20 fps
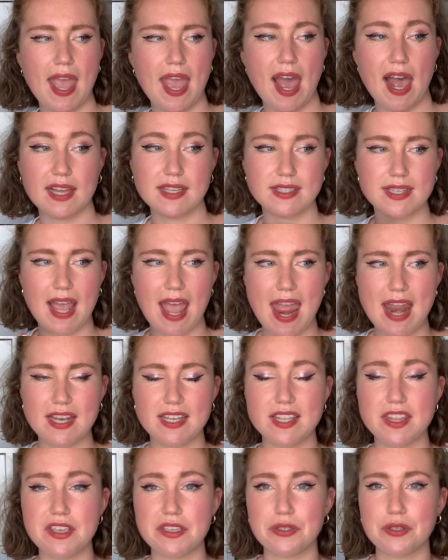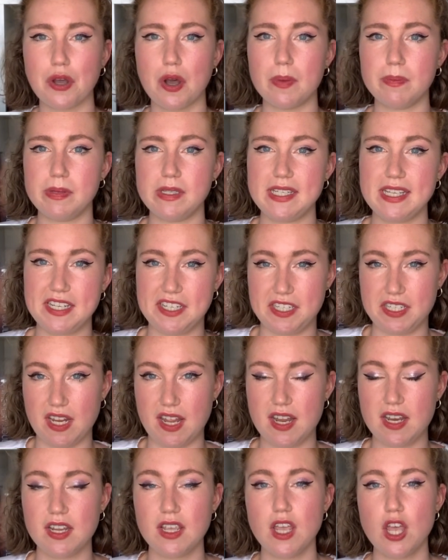he has to enter this
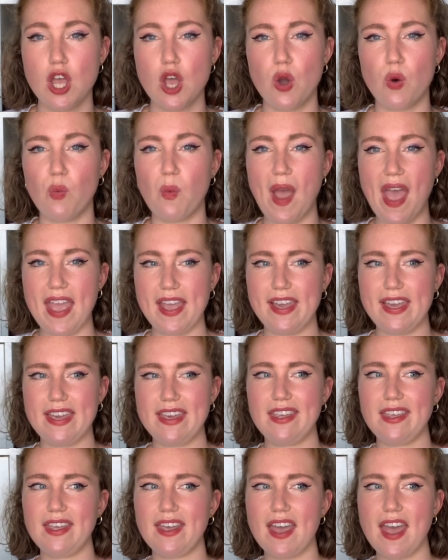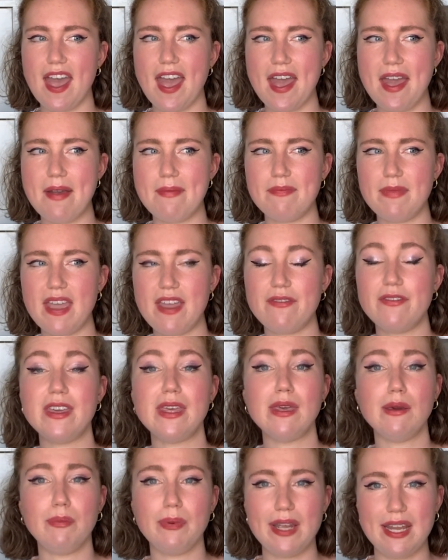competition where he, um, if
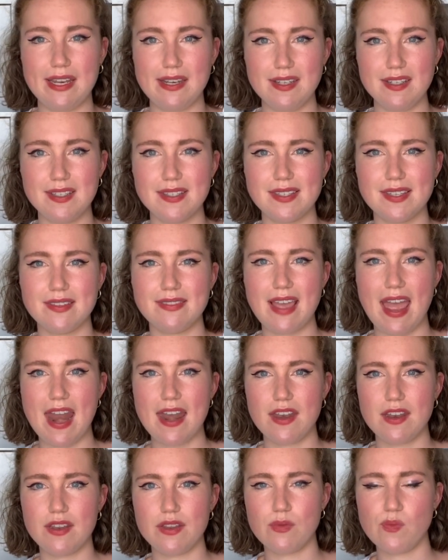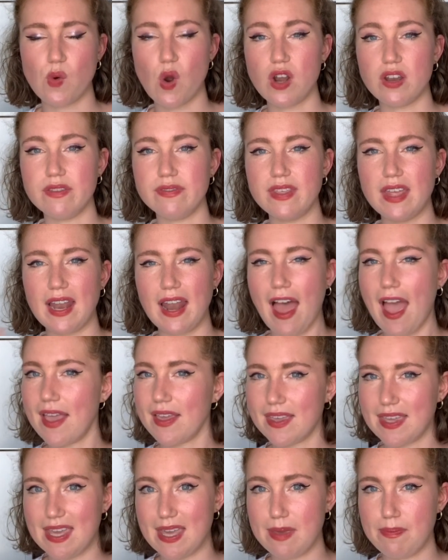he wins, then one of the
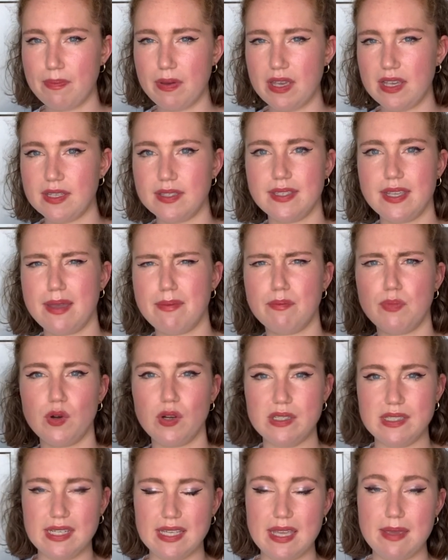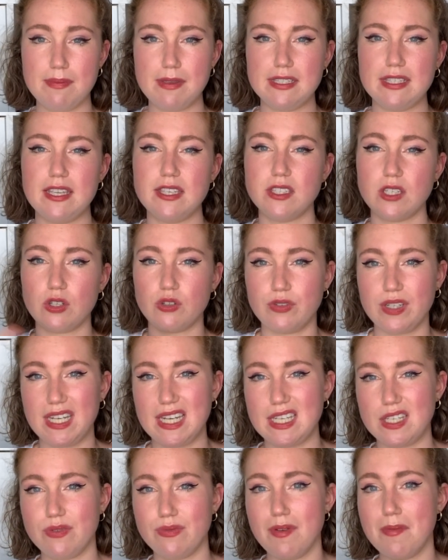like keepers, important keepers, has
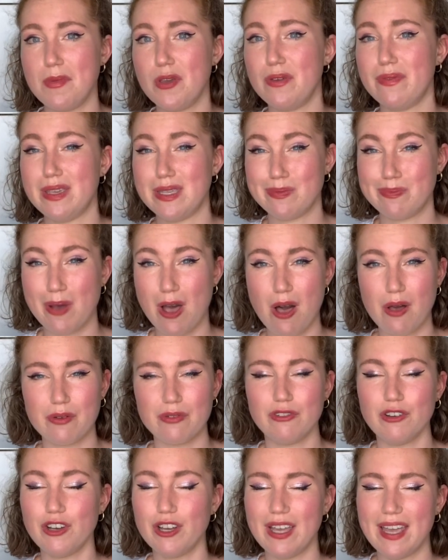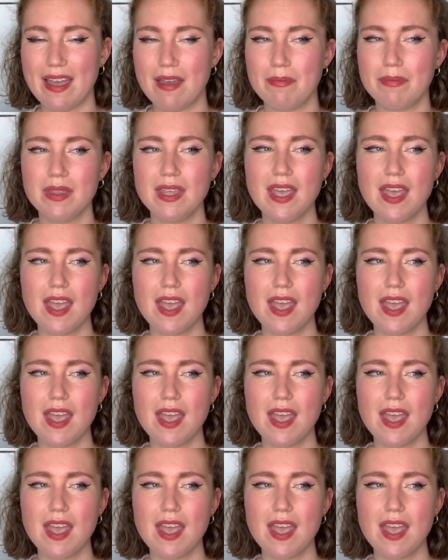agreed to remove his mark for him.